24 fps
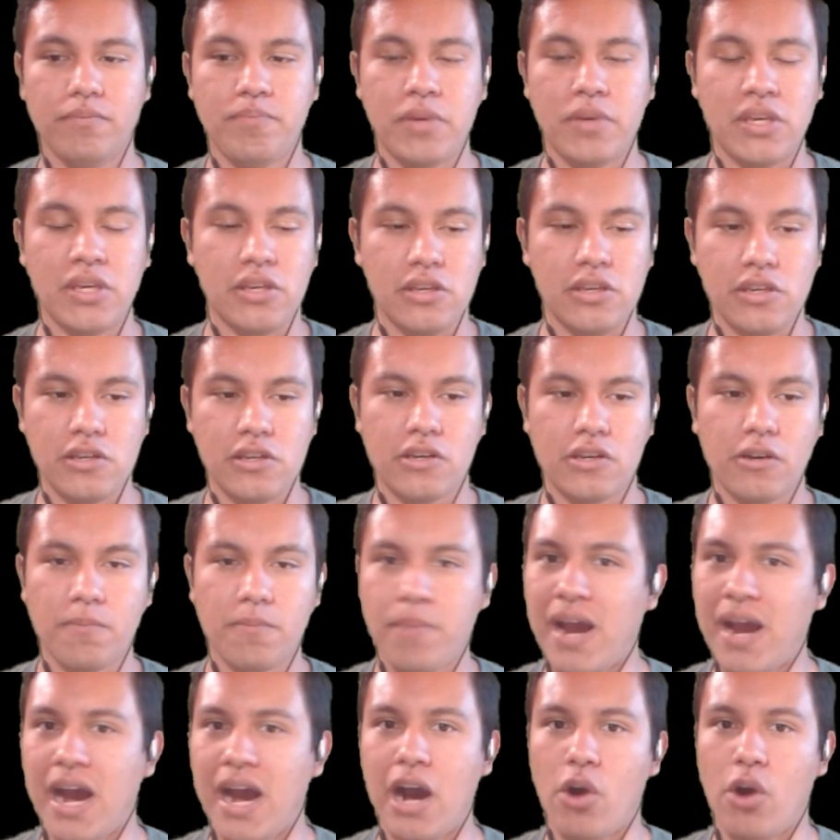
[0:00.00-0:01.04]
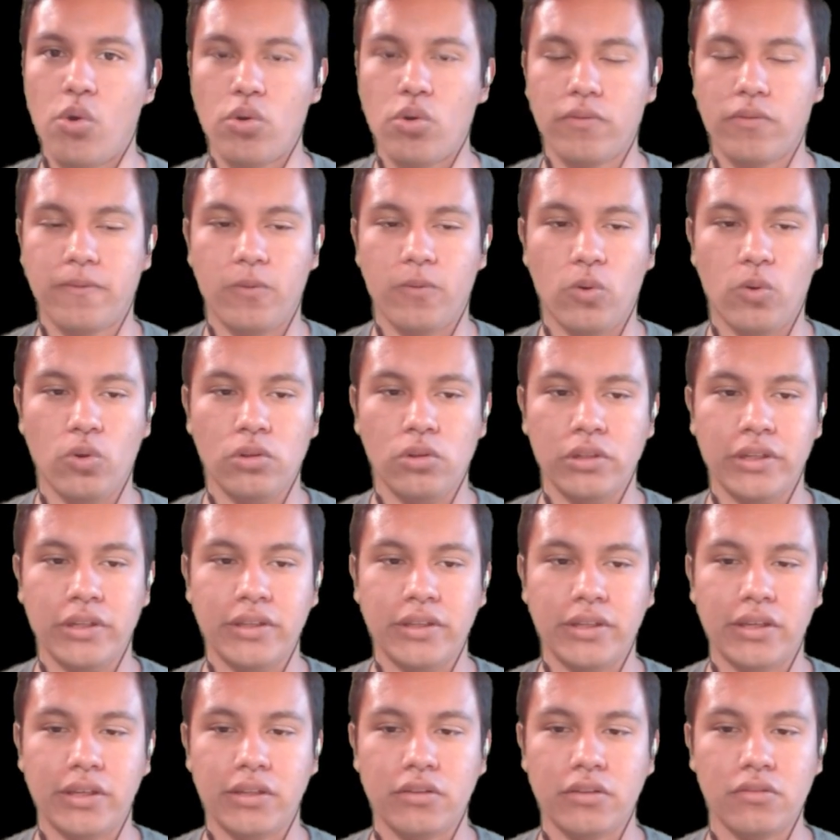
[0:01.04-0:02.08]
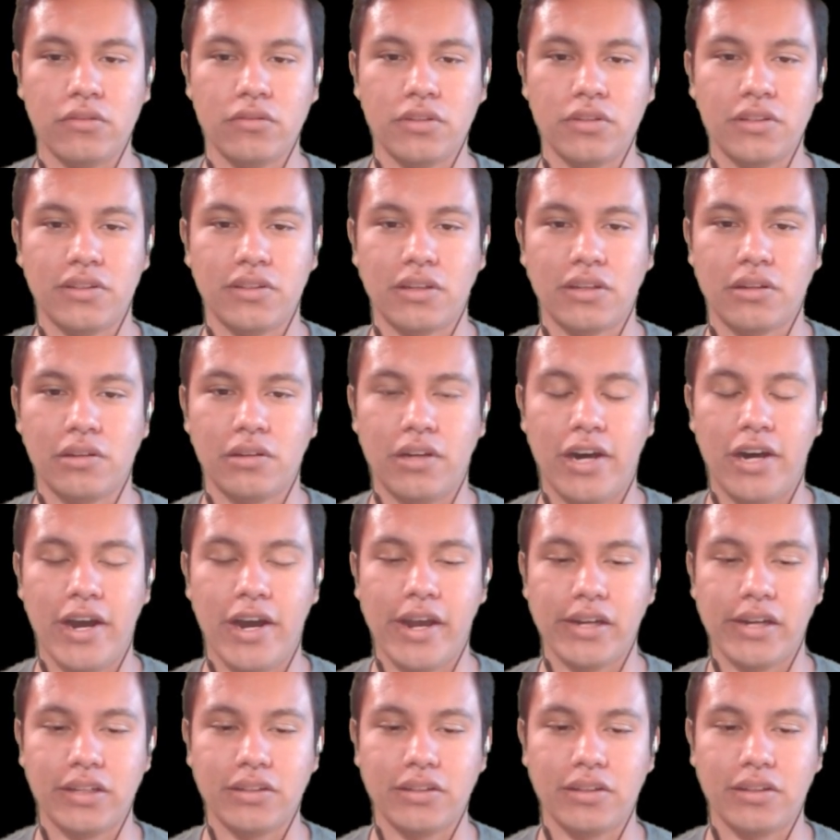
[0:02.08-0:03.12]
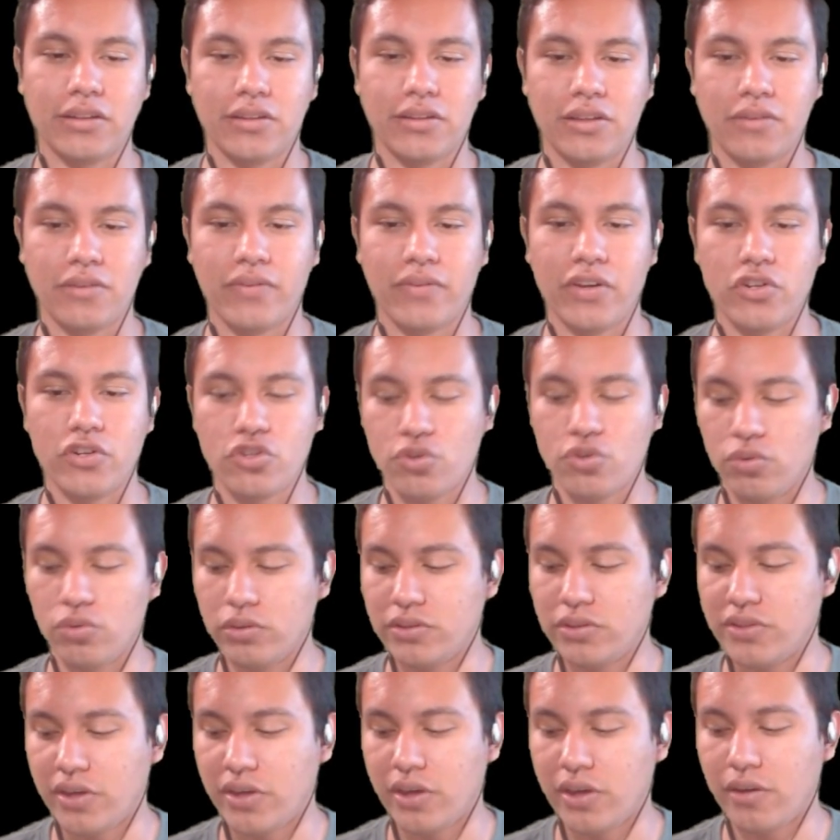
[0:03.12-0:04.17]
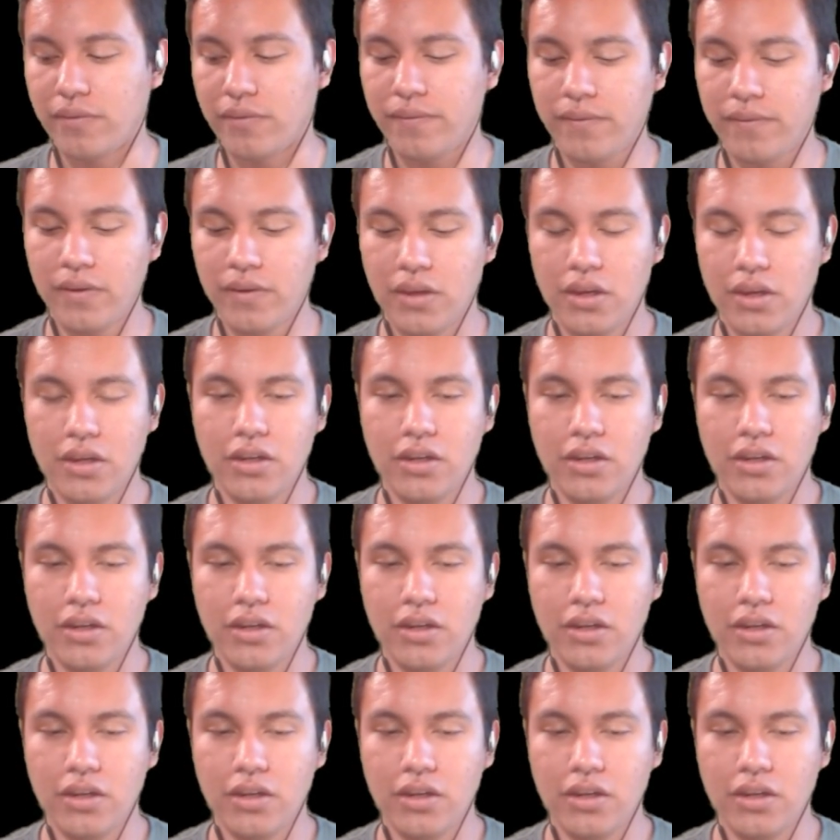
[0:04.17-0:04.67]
peak, powerful, and then the decline, and then the eventual death.